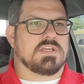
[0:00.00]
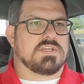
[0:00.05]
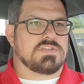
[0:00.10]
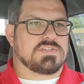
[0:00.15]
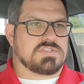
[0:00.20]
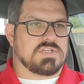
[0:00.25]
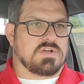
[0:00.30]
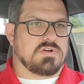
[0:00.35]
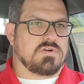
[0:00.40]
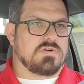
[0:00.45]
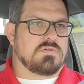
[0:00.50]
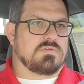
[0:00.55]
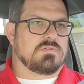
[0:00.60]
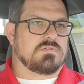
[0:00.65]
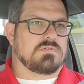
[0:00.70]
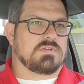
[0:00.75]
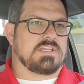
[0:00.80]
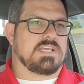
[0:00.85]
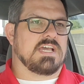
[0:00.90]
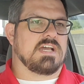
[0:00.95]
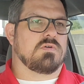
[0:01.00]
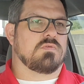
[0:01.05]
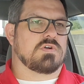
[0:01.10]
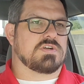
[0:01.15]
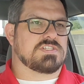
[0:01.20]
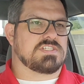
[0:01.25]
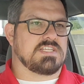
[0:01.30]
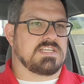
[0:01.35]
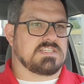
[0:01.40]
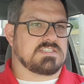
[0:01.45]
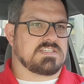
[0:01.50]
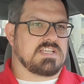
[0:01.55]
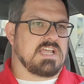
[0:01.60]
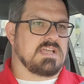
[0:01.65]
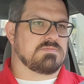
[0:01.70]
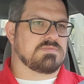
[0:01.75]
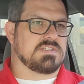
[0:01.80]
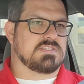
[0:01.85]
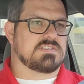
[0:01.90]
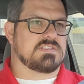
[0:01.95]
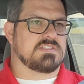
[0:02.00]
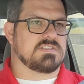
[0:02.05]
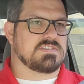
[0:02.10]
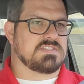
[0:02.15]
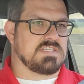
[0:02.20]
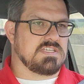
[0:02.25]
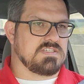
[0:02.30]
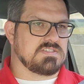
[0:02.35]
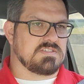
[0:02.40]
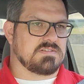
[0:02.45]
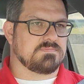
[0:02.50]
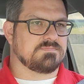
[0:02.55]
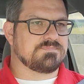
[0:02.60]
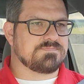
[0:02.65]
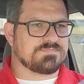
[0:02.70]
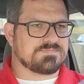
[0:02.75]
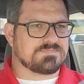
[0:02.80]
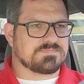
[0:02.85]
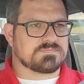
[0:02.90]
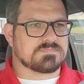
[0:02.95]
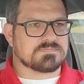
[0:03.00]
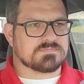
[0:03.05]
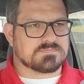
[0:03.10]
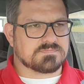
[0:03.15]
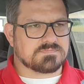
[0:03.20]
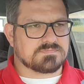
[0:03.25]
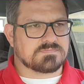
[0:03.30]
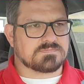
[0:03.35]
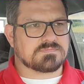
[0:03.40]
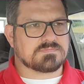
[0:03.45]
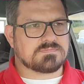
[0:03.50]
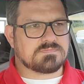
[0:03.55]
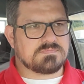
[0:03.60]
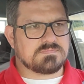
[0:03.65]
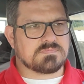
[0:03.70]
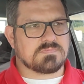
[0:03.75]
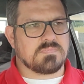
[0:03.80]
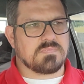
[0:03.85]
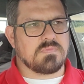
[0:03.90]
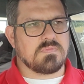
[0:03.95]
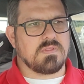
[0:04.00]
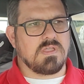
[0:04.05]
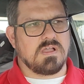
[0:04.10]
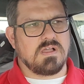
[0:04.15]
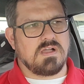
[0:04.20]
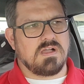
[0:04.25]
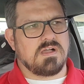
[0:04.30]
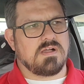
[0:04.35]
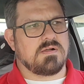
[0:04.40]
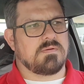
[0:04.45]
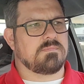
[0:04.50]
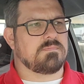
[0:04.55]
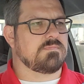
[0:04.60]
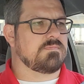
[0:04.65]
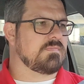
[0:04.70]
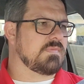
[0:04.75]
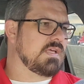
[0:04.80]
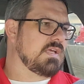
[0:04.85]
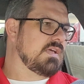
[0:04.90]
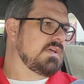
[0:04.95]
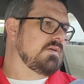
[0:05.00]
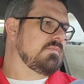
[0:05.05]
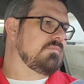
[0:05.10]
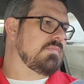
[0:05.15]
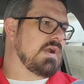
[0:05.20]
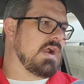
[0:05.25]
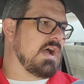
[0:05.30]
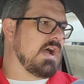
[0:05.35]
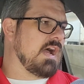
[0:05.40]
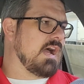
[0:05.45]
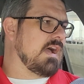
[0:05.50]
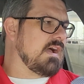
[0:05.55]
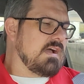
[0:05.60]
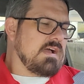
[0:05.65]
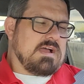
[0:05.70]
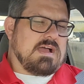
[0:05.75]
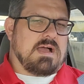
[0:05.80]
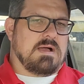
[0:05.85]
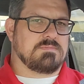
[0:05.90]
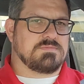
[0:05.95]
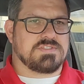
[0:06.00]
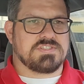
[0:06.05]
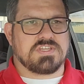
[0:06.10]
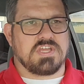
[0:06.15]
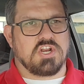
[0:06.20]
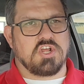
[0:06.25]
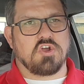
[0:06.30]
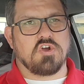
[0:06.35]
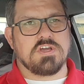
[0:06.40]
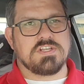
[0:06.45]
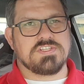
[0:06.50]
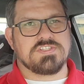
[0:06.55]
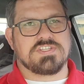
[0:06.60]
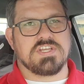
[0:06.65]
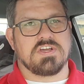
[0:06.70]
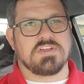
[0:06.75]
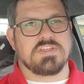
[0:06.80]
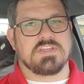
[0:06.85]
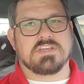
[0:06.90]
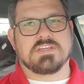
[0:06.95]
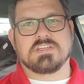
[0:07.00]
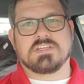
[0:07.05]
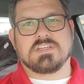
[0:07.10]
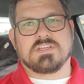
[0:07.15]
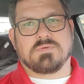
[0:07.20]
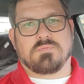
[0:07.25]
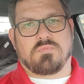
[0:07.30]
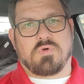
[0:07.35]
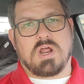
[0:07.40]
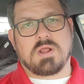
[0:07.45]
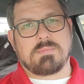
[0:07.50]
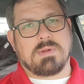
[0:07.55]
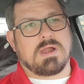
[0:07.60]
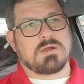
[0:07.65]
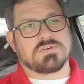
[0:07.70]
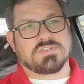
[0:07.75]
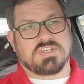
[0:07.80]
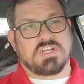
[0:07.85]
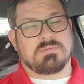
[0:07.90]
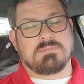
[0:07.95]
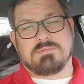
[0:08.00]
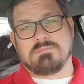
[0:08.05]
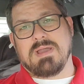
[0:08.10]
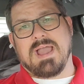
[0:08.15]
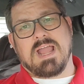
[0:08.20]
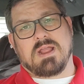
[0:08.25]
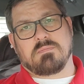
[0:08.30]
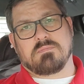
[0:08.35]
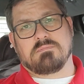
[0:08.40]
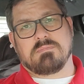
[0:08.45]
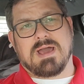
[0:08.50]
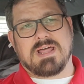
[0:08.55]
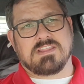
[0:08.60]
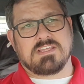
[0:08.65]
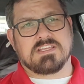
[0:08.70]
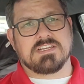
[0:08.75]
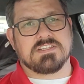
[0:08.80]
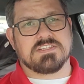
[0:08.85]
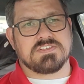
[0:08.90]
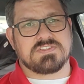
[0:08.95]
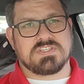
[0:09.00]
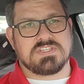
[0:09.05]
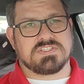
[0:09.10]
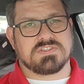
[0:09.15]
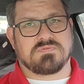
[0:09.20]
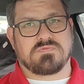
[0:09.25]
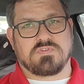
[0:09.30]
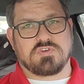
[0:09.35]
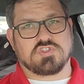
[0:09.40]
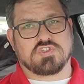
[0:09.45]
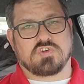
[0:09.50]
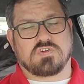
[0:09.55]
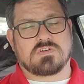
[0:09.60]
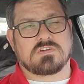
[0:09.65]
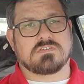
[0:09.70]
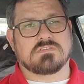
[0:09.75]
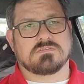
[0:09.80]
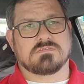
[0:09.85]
So yeah, we're six games into the season. Um, but I, I'm just going to go ahead and tell you, Brock Bowers is going to be back by the end of the season for sure.